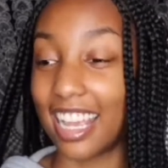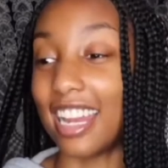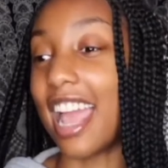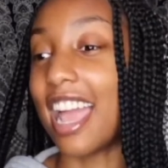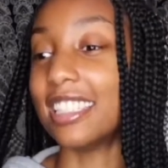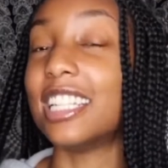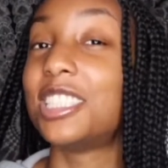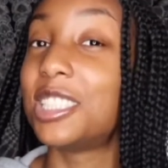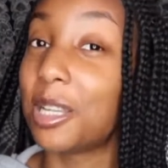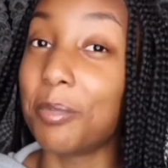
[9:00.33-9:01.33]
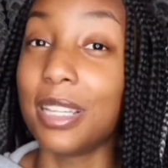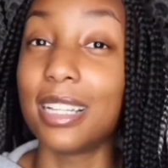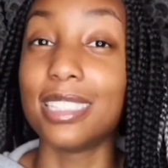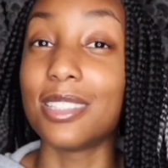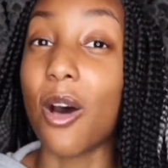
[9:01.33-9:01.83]
and as I should be,
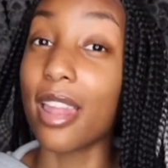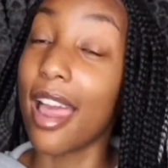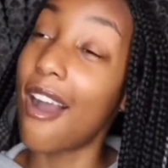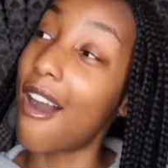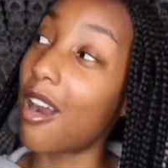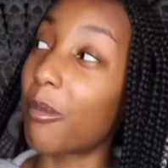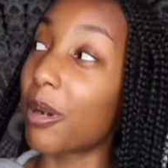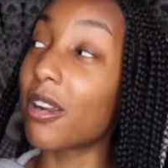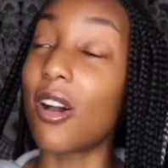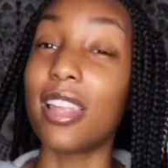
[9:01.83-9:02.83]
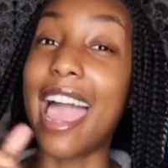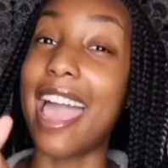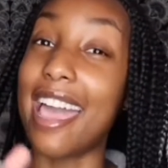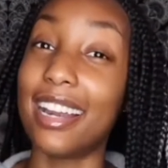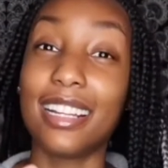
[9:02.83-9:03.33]
because all that hard work, all
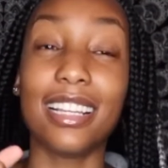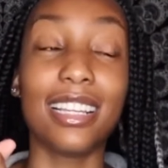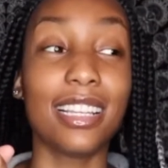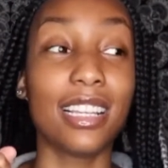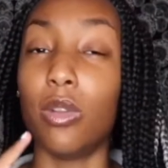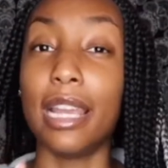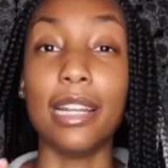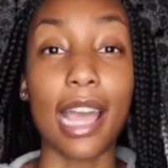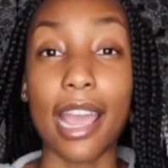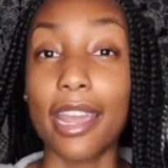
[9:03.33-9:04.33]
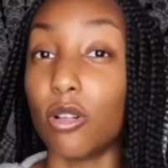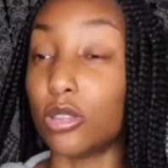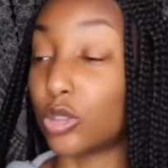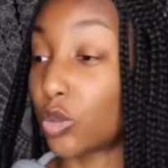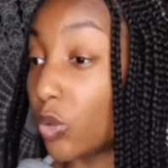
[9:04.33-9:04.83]
that editing, late night
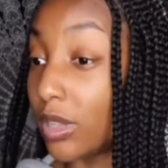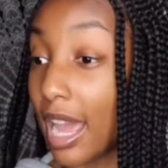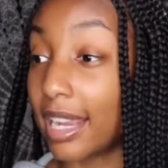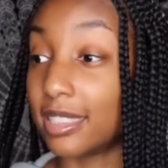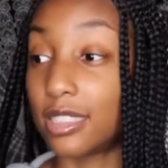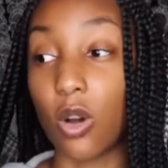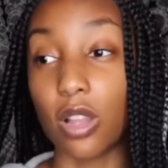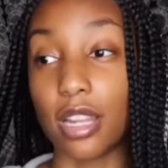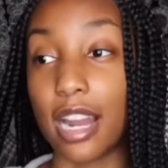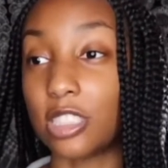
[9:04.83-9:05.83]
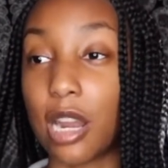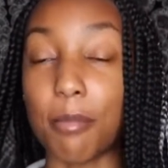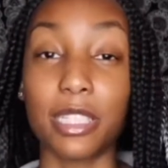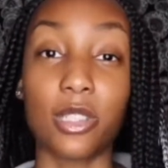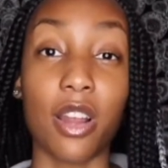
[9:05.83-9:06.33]
on school nights and all of that, trying to
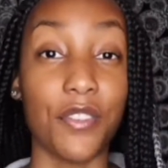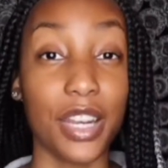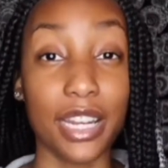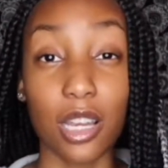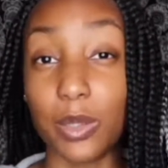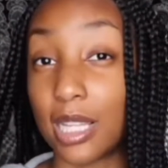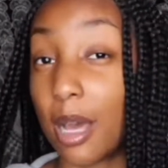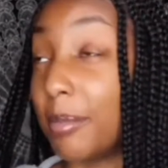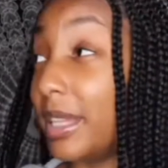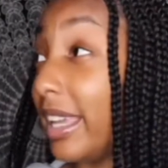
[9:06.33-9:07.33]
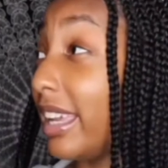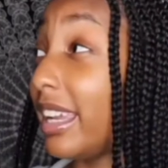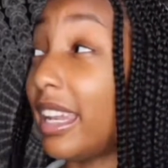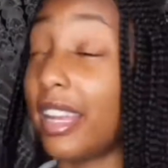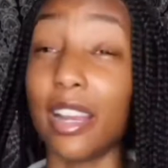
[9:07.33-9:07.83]
make sure that video is up
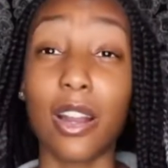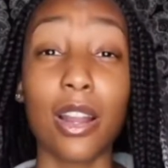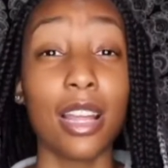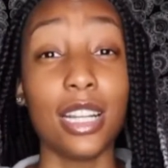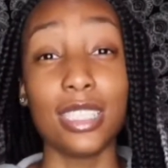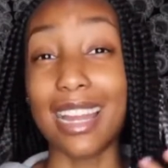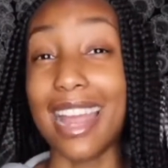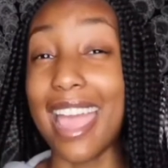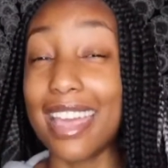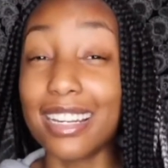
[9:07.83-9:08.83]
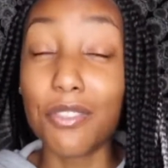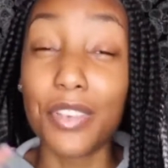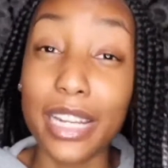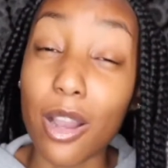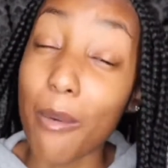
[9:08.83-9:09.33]
then and there, trying to edit a
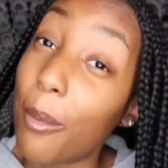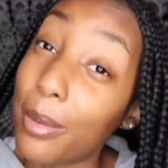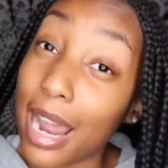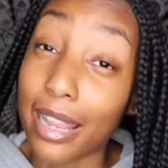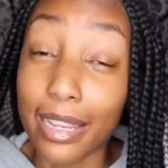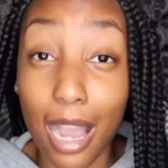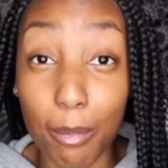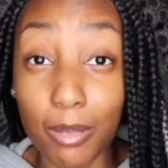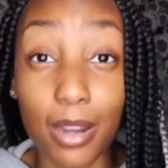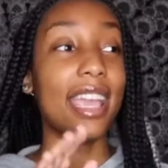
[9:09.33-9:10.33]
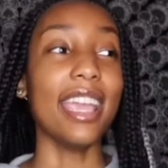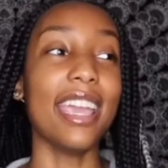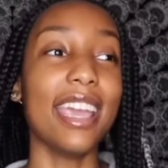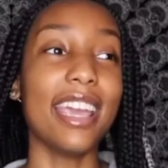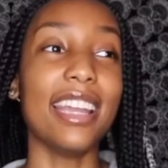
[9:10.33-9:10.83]
video out when I get copyright.
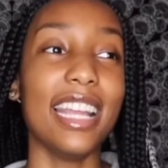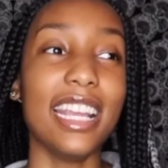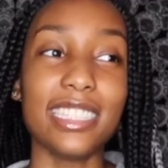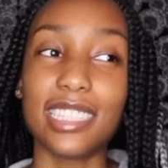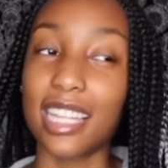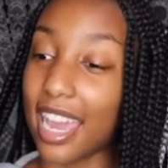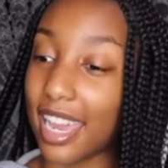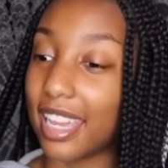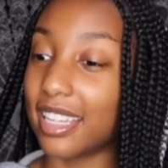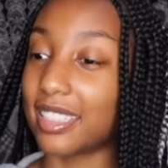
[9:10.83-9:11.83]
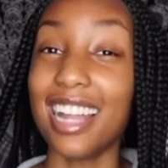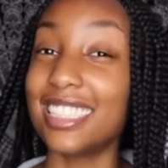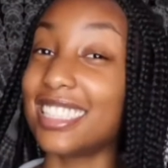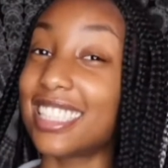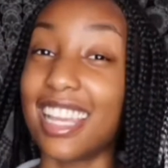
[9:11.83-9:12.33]
And it's like, I
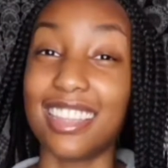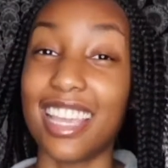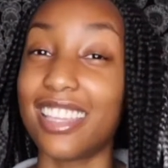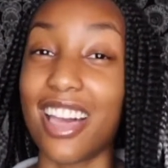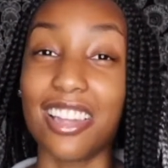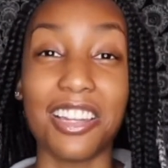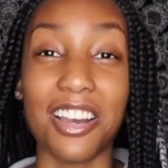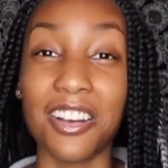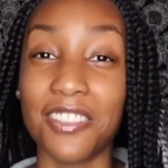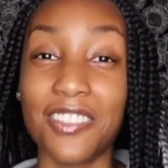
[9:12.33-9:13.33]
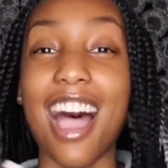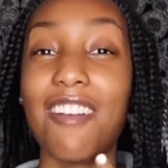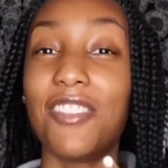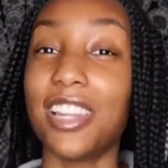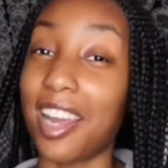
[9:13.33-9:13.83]
just can't thank y'all enough.
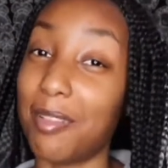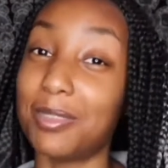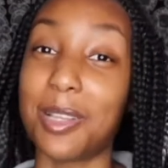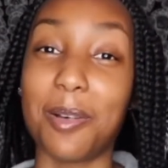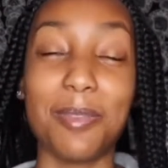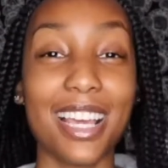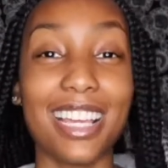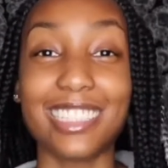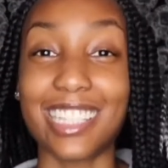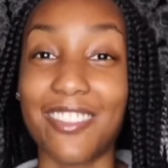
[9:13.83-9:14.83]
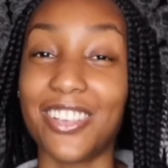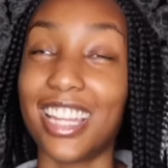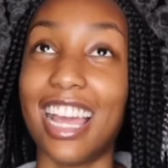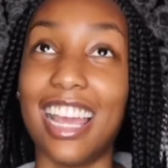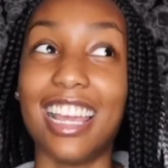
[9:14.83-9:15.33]
I feel like I'm so blessed. I feel
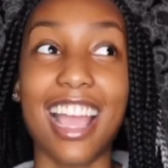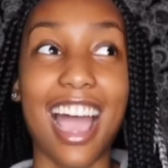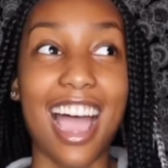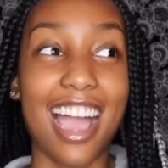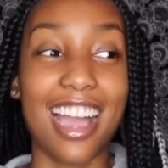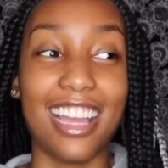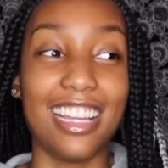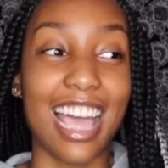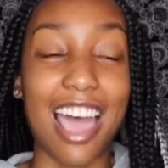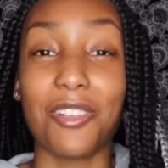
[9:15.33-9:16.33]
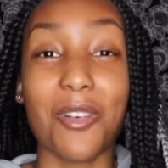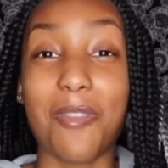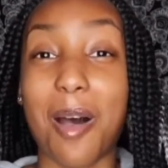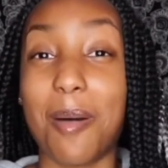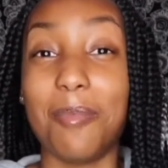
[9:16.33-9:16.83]
like I don't know
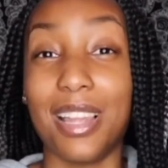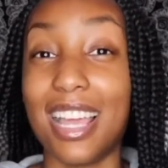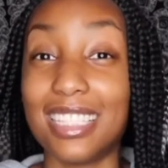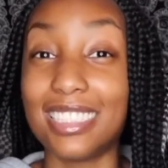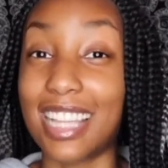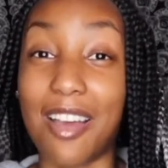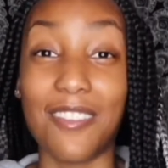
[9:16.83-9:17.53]
if I'm blessed.